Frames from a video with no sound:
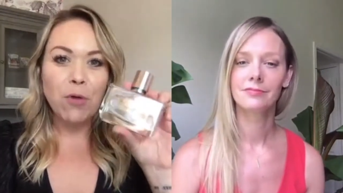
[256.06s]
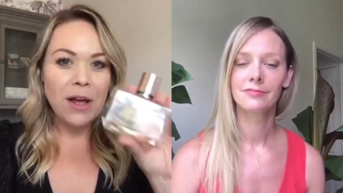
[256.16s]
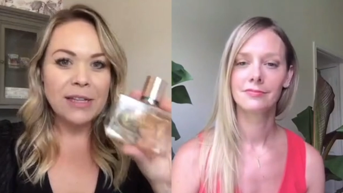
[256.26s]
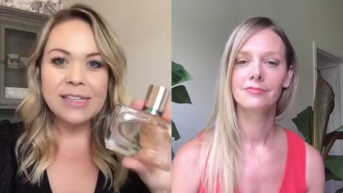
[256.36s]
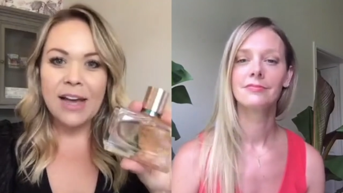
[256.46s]

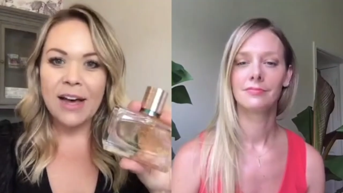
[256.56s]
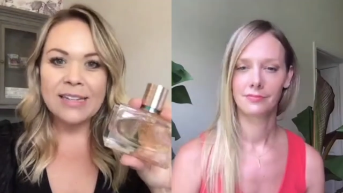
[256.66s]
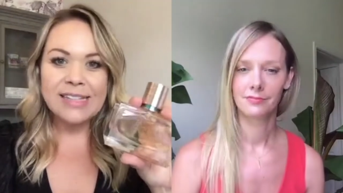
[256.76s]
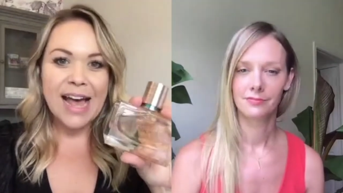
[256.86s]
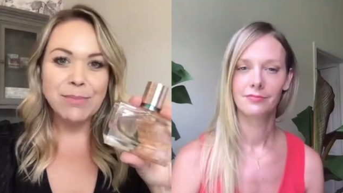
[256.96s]
Speaker 1: Bronze Goddess
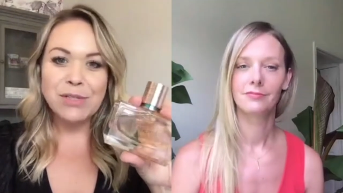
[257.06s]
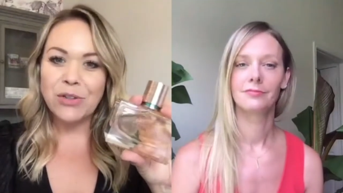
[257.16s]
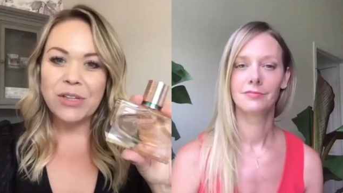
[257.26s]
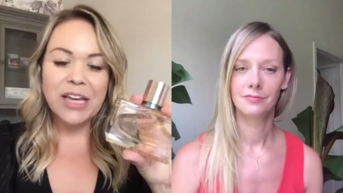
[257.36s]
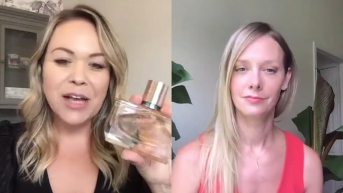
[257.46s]

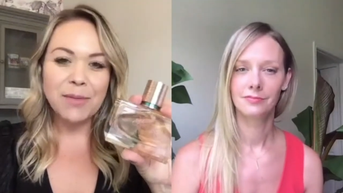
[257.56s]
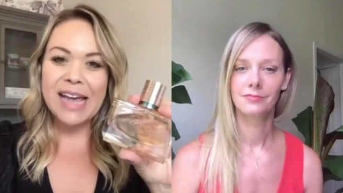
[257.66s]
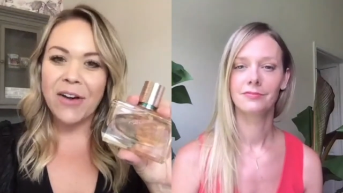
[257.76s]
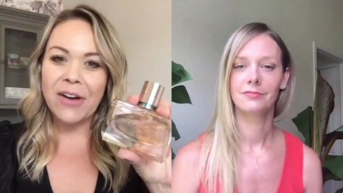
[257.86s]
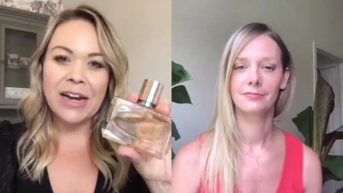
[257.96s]
absolutely comes
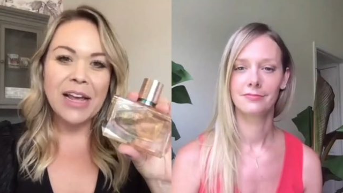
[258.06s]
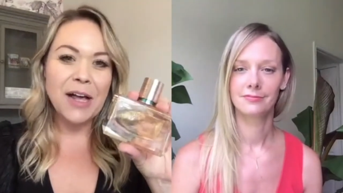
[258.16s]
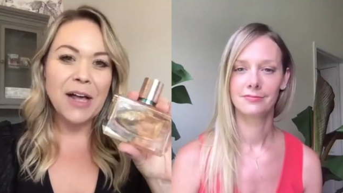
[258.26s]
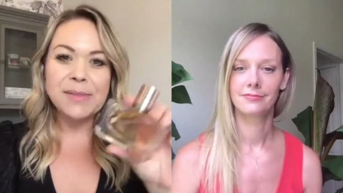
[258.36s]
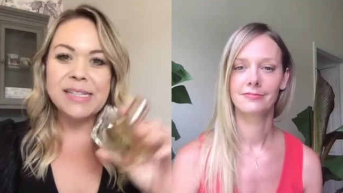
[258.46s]
out and
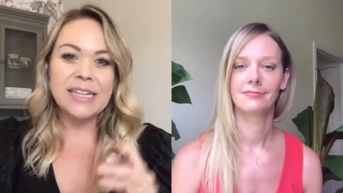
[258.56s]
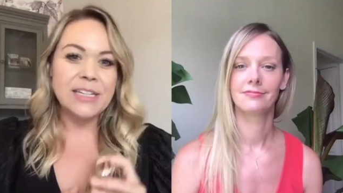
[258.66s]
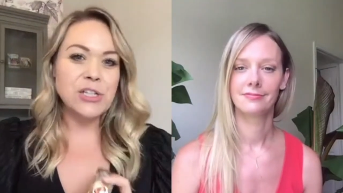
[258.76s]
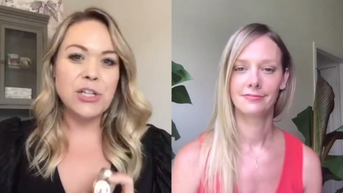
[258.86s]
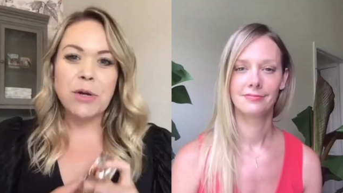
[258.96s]
comes
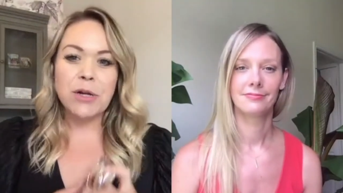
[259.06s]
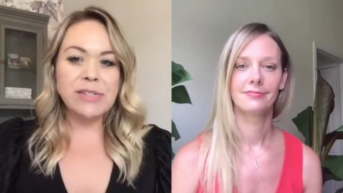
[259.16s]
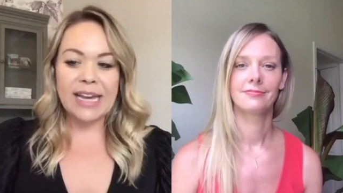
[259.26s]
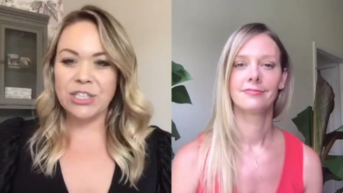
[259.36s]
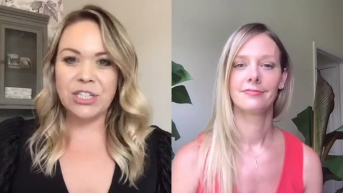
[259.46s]
into the
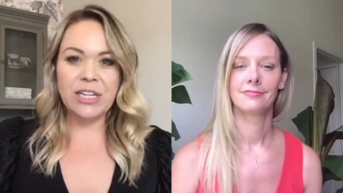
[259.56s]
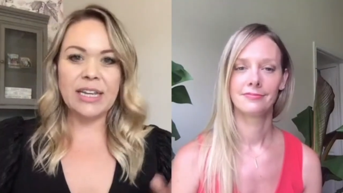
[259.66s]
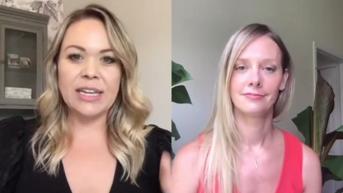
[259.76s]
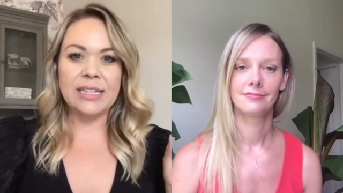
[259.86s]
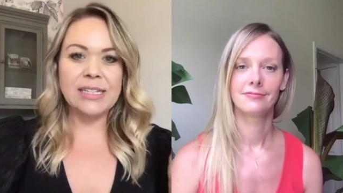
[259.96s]
rotation.
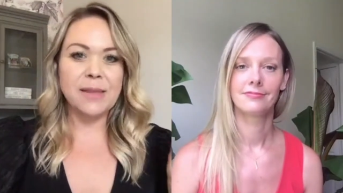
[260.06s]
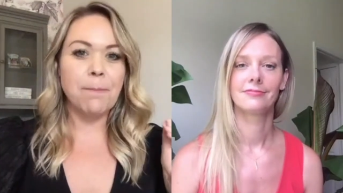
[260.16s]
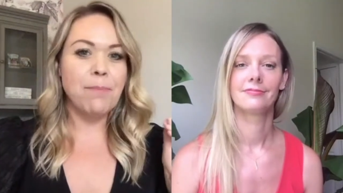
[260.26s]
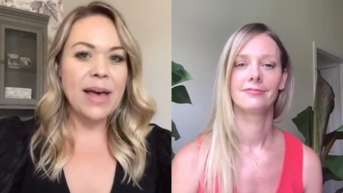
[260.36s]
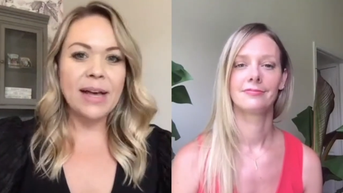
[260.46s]
It's the
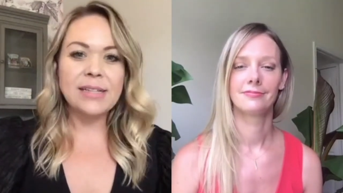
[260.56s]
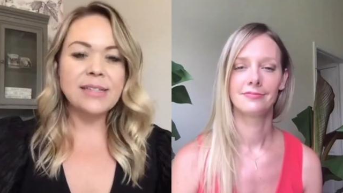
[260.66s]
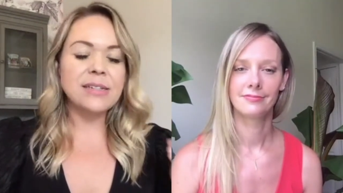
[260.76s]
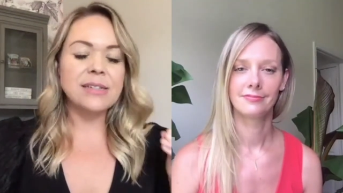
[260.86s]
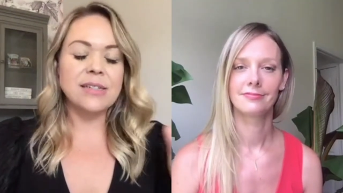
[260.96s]

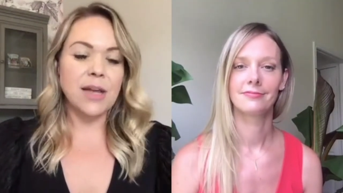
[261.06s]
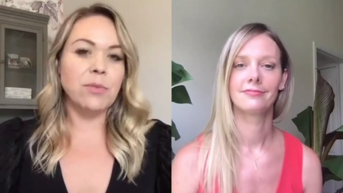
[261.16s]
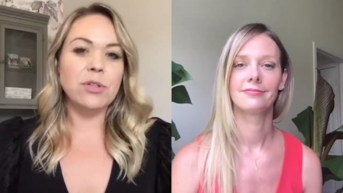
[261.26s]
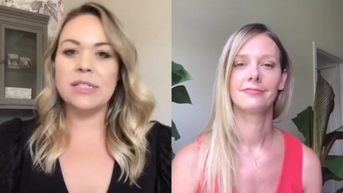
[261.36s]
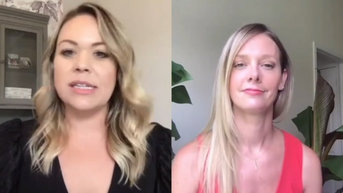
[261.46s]
best
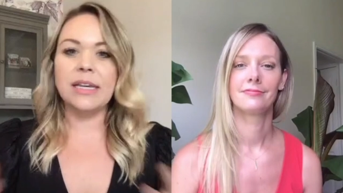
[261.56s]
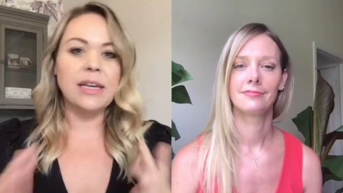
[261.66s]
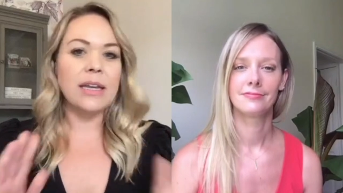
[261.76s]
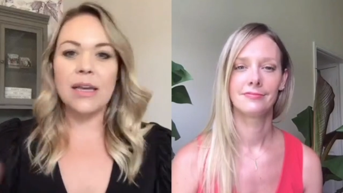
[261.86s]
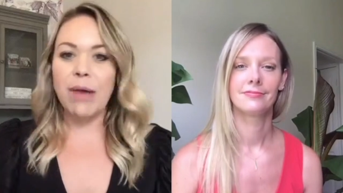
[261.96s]
summer scent,
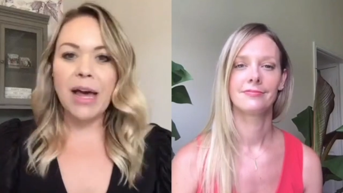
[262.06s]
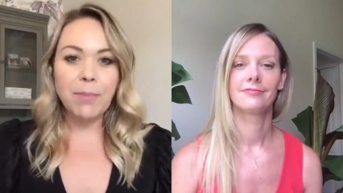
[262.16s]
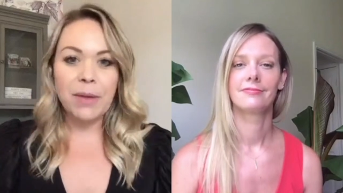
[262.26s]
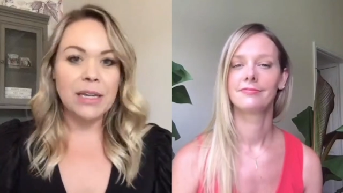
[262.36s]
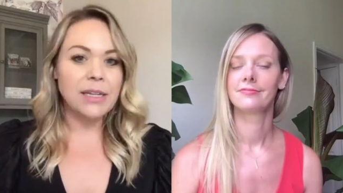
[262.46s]
in my
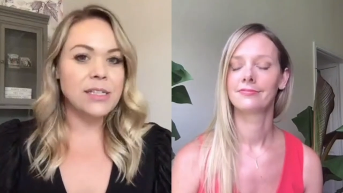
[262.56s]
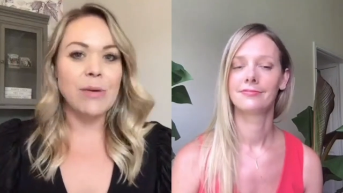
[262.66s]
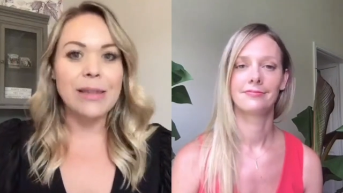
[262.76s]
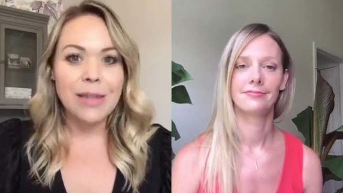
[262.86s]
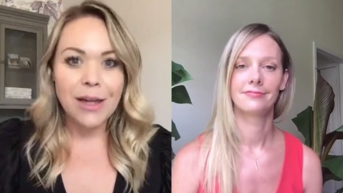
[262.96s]
opinion. So,
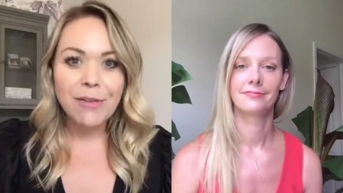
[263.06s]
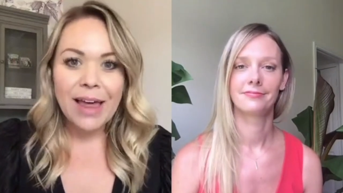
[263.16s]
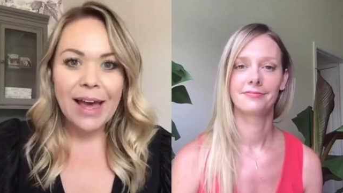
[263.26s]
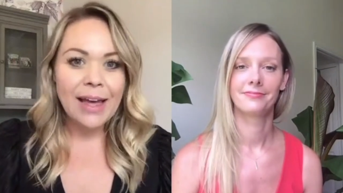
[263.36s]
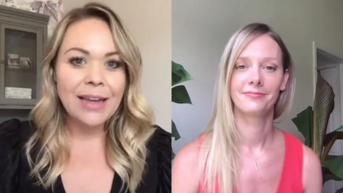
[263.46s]
I love
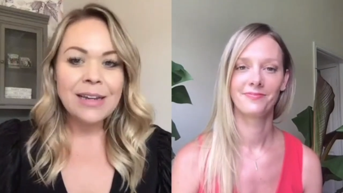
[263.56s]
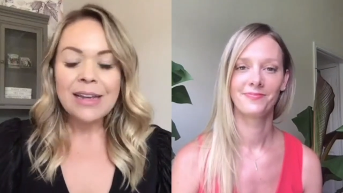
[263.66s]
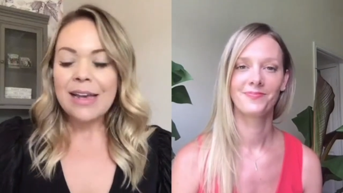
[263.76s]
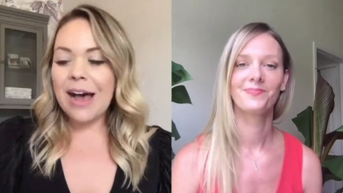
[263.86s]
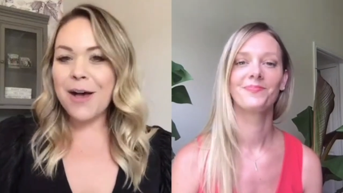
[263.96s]
that.
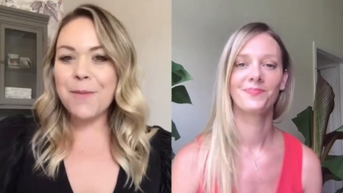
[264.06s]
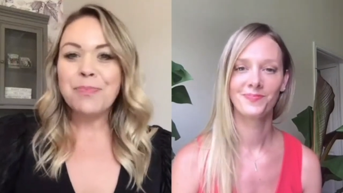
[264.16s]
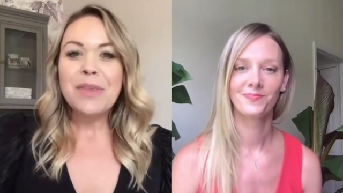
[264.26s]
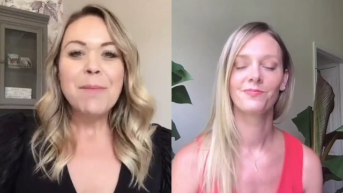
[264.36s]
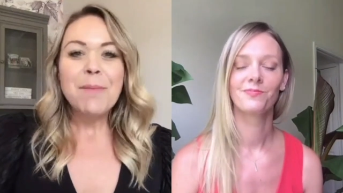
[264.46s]
Um,
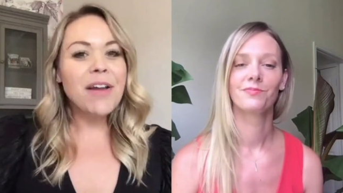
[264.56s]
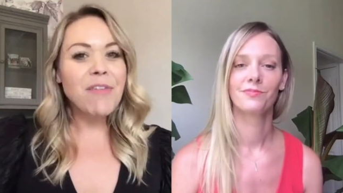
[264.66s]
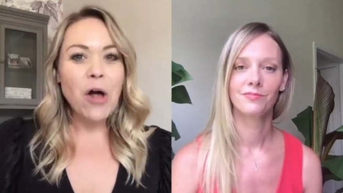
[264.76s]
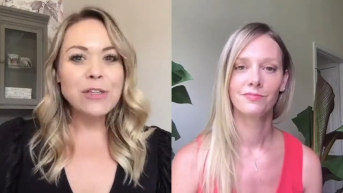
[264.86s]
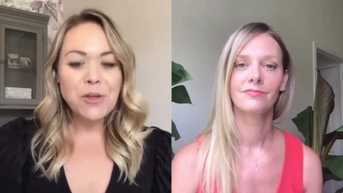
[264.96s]
but I've
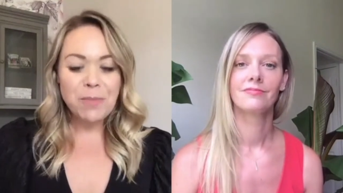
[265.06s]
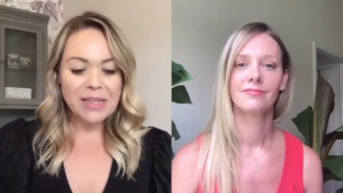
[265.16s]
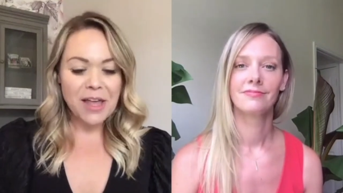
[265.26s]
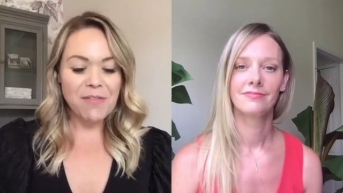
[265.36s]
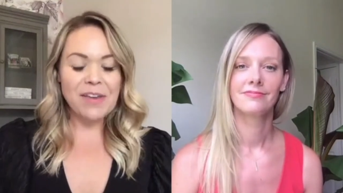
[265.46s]
also been
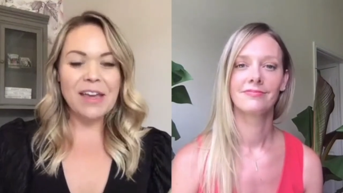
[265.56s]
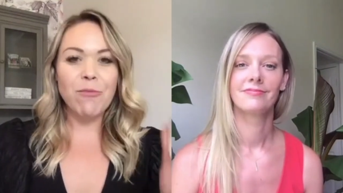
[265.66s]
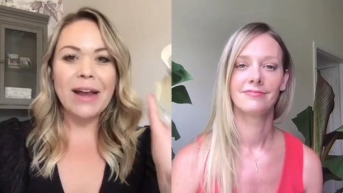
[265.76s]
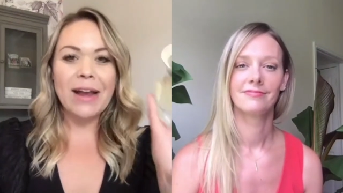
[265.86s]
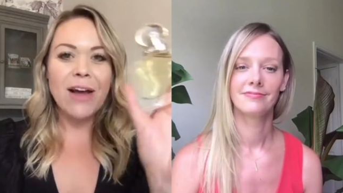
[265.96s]
loving
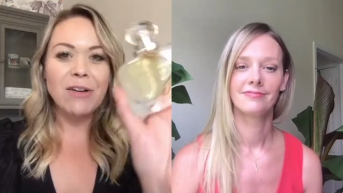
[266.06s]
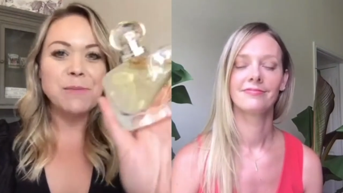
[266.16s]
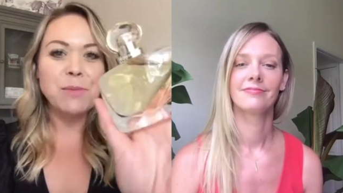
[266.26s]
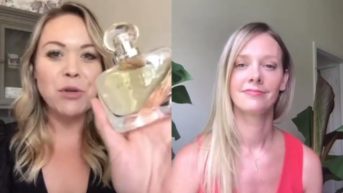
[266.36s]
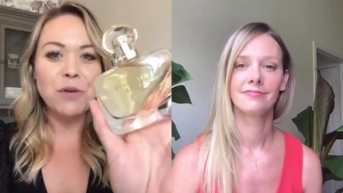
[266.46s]
right now, it's
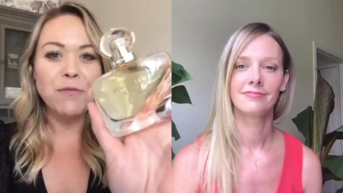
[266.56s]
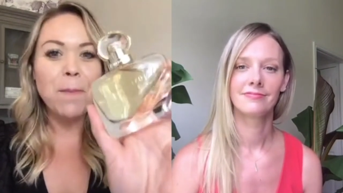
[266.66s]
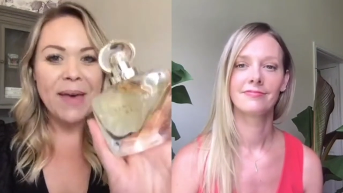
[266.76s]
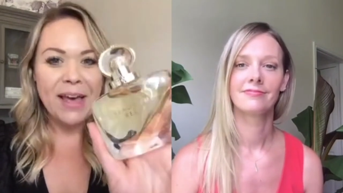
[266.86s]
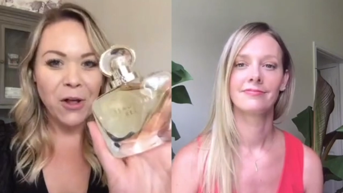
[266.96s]
Beautiful
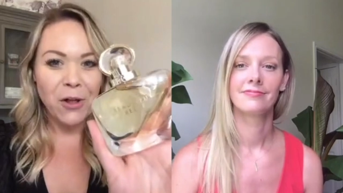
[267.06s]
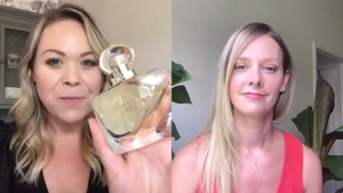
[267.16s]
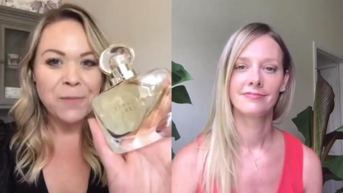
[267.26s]
Belle.